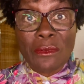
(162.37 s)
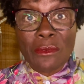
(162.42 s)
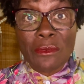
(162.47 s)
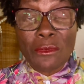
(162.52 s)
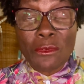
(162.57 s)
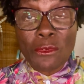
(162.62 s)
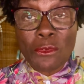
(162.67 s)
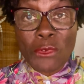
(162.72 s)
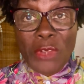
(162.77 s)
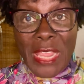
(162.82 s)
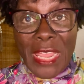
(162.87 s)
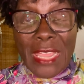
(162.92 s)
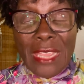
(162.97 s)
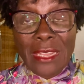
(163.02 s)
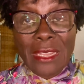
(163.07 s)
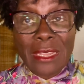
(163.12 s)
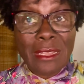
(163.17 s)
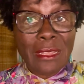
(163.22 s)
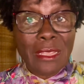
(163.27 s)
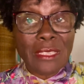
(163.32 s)

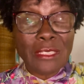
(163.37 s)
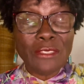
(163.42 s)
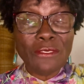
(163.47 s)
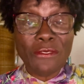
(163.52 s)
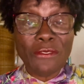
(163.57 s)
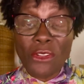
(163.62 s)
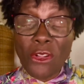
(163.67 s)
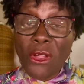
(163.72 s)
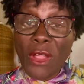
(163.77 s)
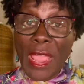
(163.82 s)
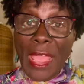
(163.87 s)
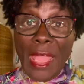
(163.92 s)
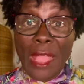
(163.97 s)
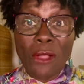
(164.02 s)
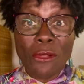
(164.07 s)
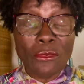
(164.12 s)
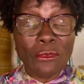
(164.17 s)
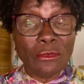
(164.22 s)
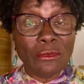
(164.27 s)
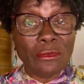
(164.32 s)
rent is far
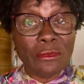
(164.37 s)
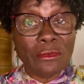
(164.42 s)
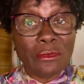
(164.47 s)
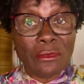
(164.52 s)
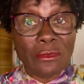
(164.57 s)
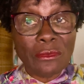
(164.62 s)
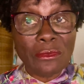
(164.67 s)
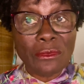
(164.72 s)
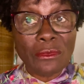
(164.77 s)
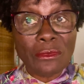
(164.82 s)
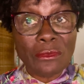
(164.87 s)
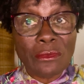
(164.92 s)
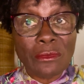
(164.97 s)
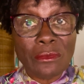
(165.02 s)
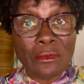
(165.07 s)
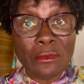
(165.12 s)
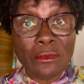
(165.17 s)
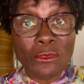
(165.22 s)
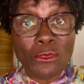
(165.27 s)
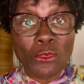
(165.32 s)

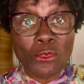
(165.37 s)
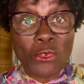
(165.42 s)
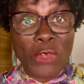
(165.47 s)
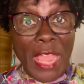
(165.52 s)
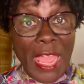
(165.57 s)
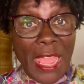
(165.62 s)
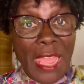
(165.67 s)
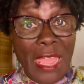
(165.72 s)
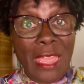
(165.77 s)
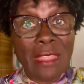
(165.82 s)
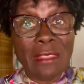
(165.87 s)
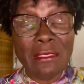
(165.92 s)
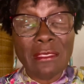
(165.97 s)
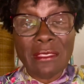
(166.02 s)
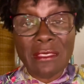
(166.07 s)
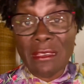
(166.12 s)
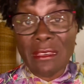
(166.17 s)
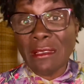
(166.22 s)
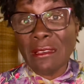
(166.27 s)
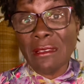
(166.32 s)
outran
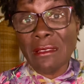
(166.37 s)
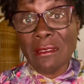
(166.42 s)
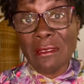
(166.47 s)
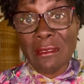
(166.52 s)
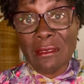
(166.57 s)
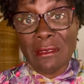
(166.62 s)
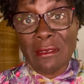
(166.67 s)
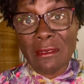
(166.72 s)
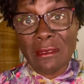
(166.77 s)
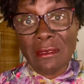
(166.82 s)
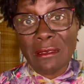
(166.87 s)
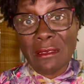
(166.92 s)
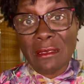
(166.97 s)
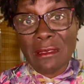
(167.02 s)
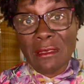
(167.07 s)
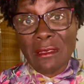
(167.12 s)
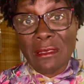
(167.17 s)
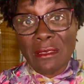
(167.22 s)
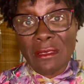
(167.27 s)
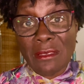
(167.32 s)
the
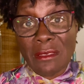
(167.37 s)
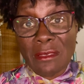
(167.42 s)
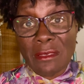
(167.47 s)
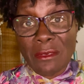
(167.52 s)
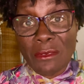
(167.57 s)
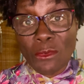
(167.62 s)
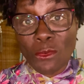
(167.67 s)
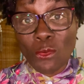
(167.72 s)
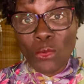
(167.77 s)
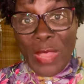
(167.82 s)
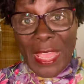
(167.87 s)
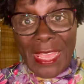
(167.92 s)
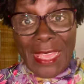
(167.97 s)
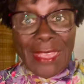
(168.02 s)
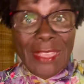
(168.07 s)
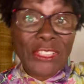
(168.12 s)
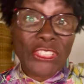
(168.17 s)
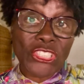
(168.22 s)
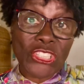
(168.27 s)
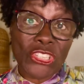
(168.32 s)

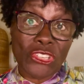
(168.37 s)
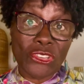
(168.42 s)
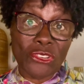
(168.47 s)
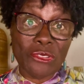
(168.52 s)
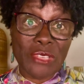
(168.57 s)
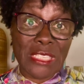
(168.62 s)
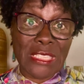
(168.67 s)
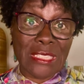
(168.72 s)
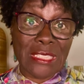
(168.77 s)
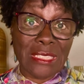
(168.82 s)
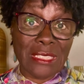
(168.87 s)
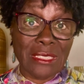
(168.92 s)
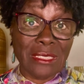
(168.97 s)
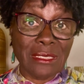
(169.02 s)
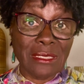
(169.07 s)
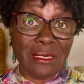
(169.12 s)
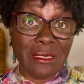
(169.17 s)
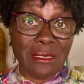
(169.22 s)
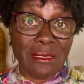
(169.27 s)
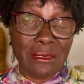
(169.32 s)
wage
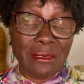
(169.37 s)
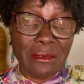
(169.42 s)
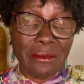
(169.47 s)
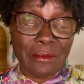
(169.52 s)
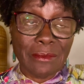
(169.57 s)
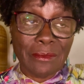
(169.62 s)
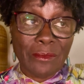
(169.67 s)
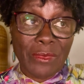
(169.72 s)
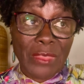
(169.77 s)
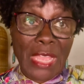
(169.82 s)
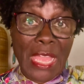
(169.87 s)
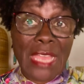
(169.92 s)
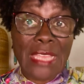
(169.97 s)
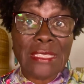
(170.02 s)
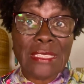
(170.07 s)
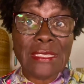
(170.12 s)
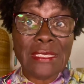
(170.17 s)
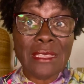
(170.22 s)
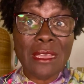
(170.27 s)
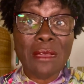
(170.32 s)
increases.
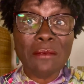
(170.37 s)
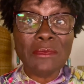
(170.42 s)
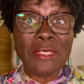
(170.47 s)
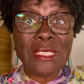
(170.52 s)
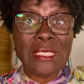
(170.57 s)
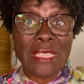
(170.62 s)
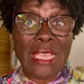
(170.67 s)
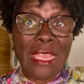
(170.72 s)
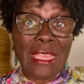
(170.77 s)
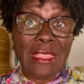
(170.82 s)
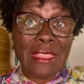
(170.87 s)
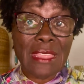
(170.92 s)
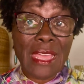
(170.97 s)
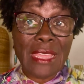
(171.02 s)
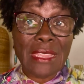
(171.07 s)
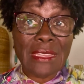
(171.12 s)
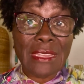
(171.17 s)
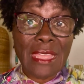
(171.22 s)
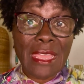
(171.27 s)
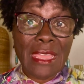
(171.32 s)
And some say
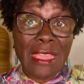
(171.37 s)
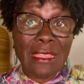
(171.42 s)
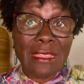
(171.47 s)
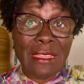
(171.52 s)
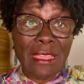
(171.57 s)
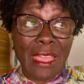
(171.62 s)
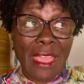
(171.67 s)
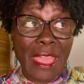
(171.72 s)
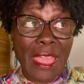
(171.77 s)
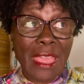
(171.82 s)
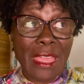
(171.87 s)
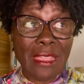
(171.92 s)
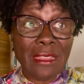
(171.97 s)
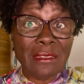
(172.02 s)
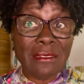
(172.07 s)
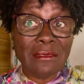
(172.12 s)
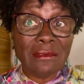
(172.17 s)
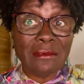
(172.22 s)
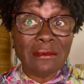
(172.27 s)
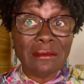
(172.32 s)
that they had
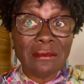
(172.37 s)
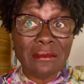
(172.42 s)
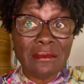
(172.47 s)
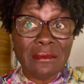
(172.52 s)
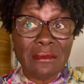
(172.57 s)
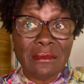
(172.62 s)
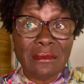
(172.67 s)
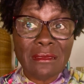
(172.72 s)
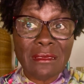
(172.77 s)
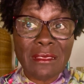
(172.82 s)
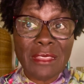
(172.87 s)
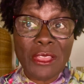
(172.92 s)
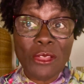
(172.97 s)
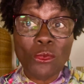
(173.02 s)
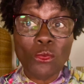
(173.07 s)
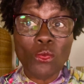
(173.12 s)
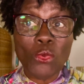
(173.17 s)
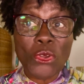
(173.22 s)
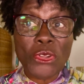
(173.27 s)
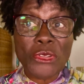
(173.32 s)
their
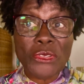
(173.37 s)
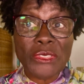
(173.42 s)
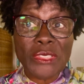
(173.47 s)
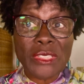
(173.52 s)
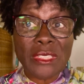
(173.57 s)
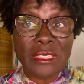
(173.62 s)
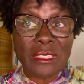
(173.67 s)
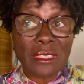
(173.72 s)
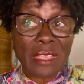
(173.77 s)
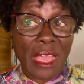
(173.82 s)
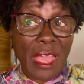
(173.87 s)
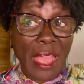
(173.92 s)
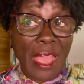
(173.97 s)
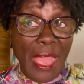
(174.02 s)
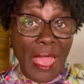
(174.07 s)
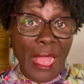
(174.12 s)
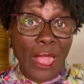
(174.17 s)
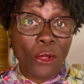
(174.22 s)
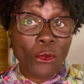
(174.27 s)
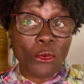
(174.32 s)
worst
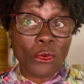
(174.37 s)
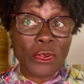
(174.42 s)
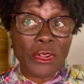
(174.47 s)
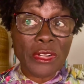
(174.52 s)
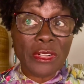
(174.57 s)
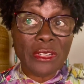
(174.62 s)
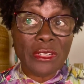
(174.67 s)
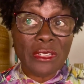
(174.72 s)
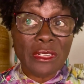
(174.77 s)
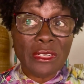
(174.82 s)
hour.